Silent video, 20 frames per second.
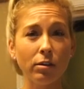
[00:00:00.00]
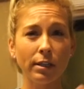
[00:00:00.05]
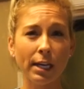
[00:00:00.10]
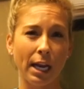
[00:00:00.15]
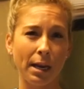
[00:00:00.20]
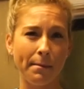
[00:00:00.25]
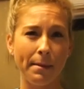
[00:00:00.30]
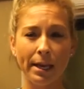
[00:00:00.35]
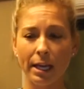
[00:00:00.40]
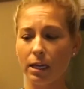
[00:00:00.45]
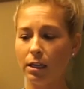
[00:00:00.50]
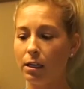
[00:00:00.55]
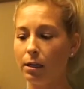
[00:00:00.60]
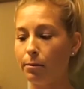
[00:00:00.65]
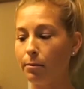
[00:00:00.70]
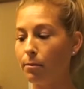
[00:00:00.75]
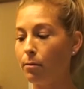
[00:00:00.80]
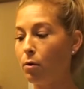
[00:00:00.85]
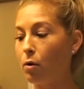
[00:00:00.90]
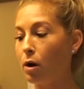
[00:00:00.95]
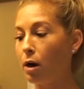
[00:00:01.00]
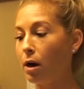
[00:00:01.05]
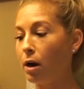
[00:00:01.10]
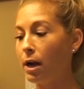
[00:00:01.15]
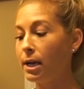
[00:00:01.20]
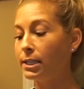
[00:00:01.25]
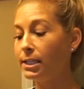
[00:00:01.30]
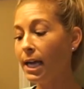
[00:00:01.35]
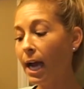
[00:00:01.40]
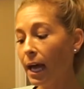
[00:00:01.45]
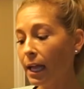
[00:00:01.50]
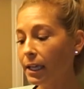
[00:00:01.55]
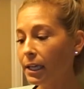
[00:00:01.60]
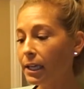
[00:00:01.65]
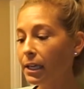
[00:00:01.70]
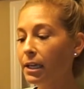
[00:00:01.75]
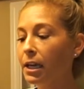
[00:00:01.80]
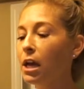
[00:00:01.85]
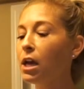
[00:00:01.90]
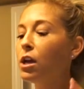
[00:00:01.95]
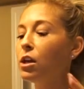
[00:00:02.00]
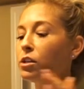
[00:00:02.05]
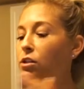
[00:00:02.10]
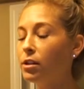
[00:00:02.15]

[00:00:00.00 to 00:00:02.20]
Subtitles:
and kind of make it a little more Italian.